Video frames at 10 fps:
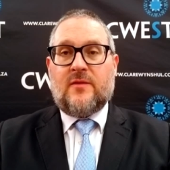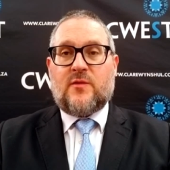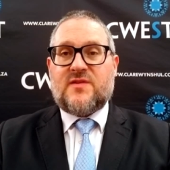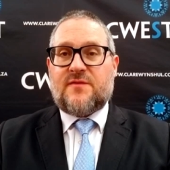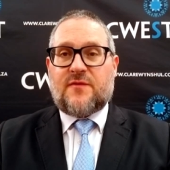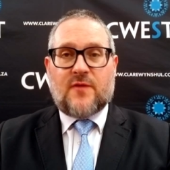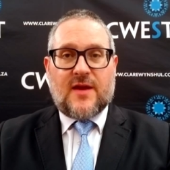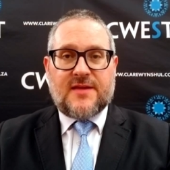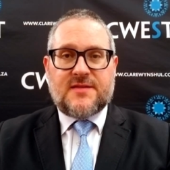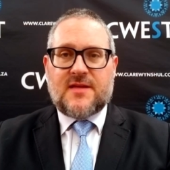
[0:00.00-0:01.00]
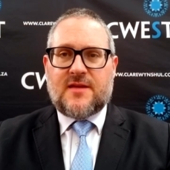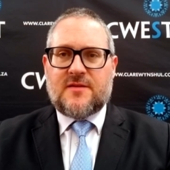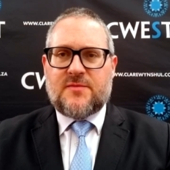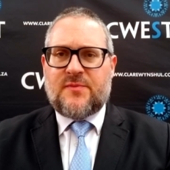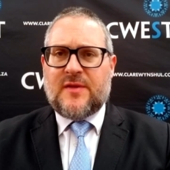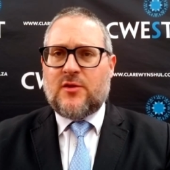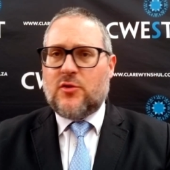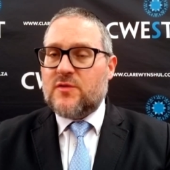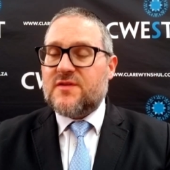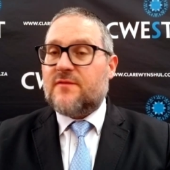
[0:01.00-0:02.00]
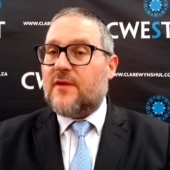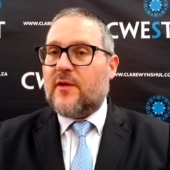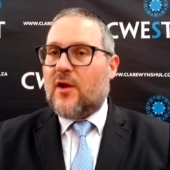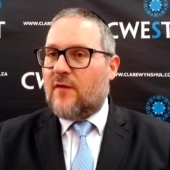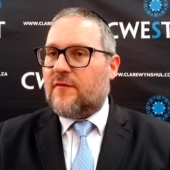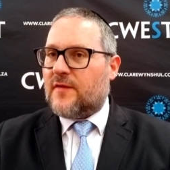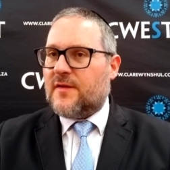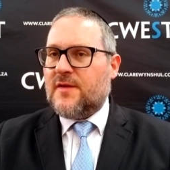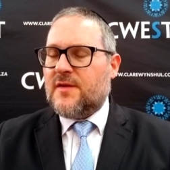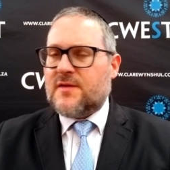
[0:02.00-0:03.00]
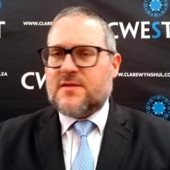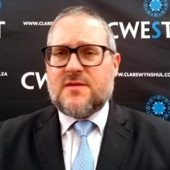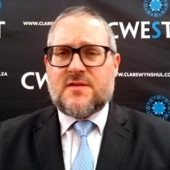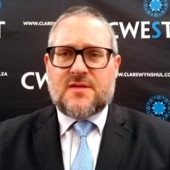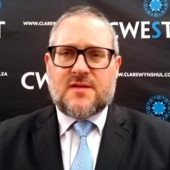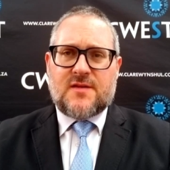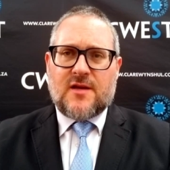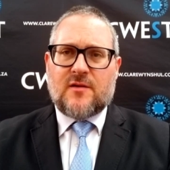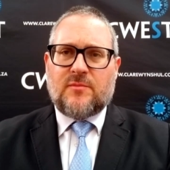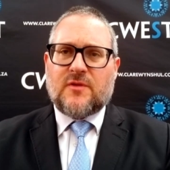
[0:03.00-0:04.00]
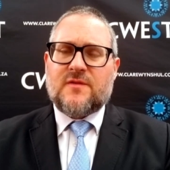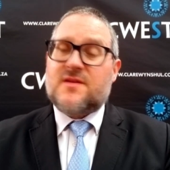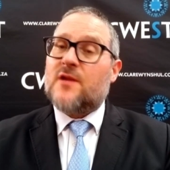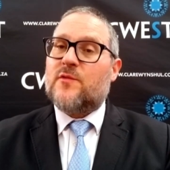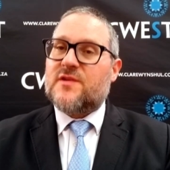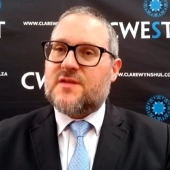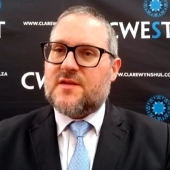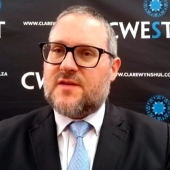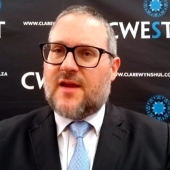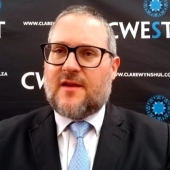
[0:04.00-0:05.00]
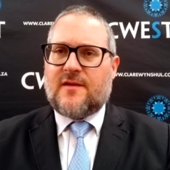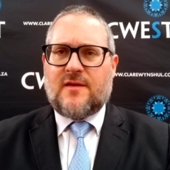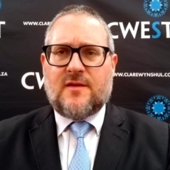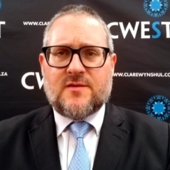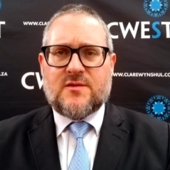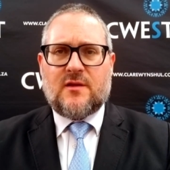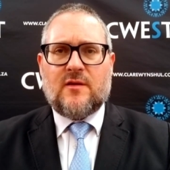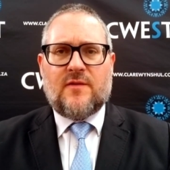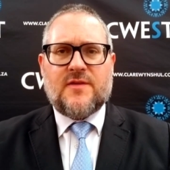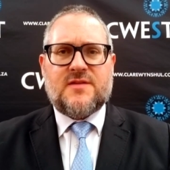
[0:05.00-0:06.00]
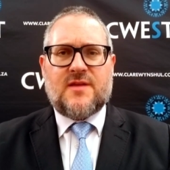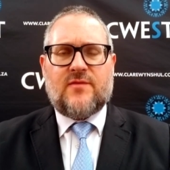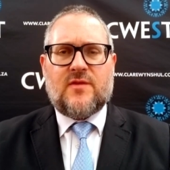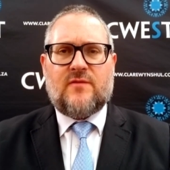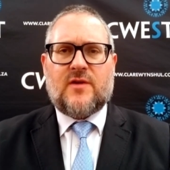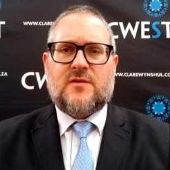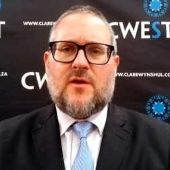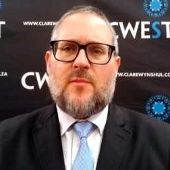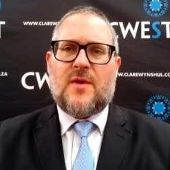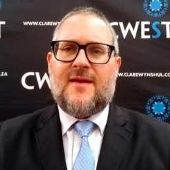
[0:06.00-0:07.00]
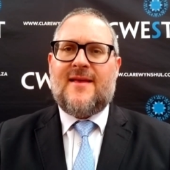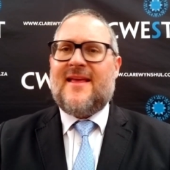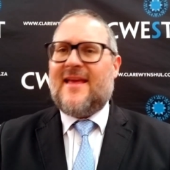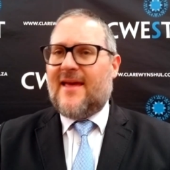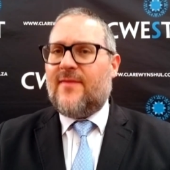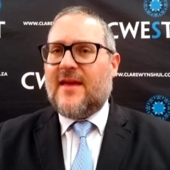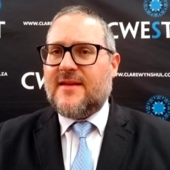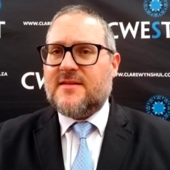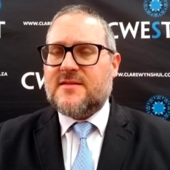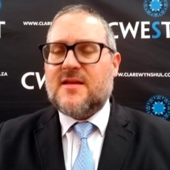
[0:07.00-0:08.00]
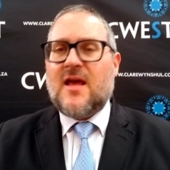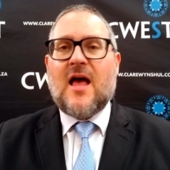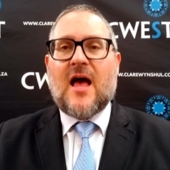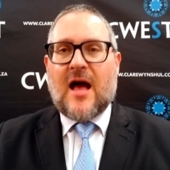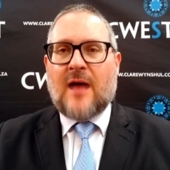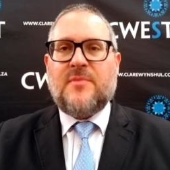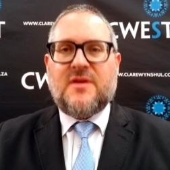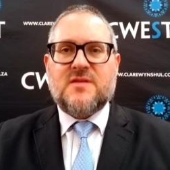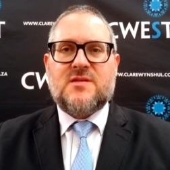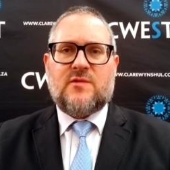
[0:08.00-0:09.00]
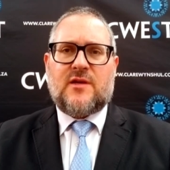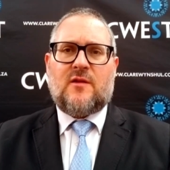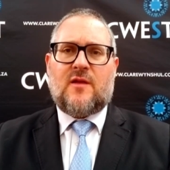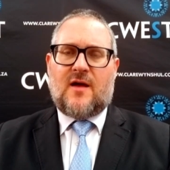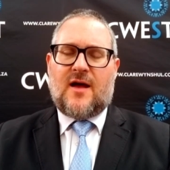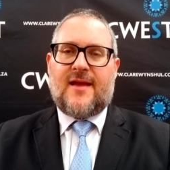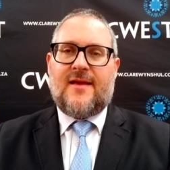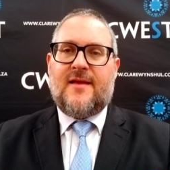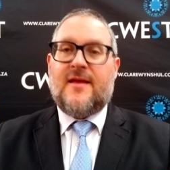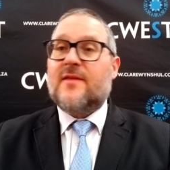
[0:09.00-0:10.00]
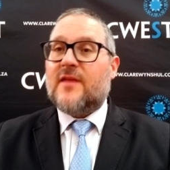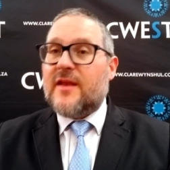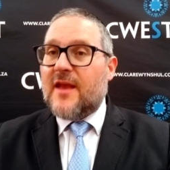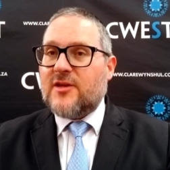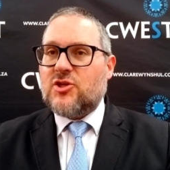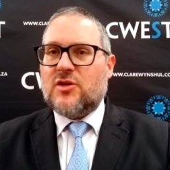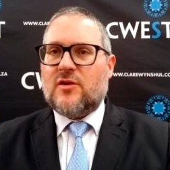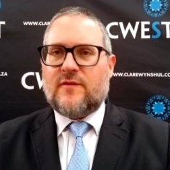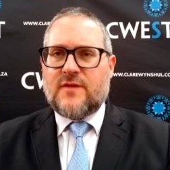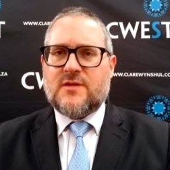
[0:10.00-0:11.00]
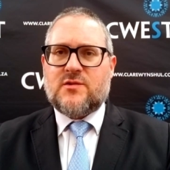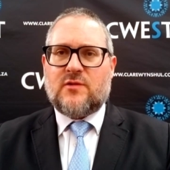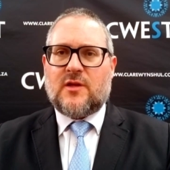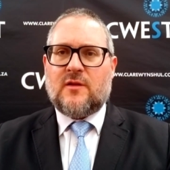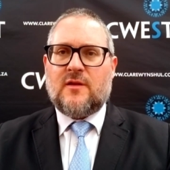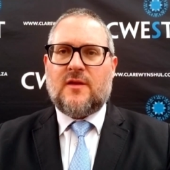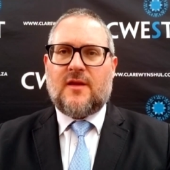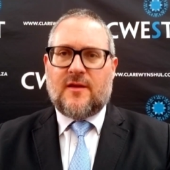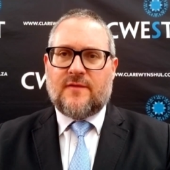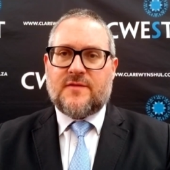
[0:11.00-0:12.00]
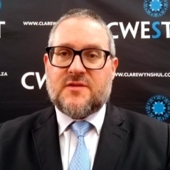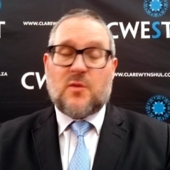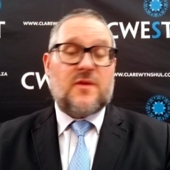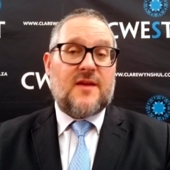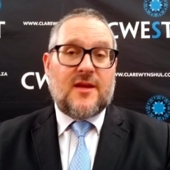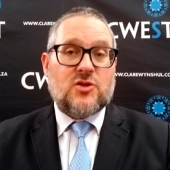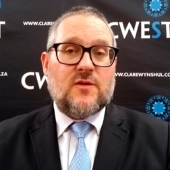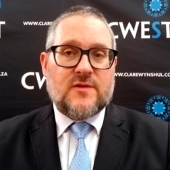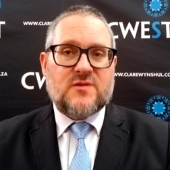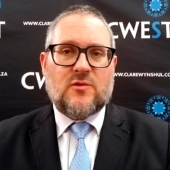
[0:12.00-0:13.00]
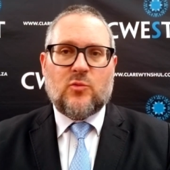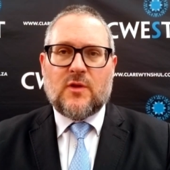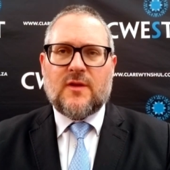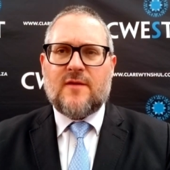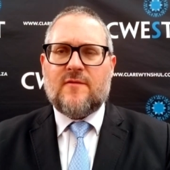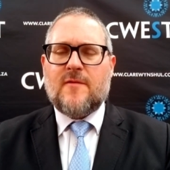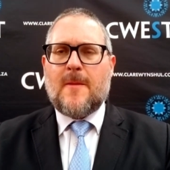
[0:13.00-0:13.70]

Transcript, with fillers: There's a phrase that has been used very often since the terrible terrorist attack in Israel on the 7th of October, and that is Am Yisrael Chai, the nation of Israel lives, or the nation of Israel will live.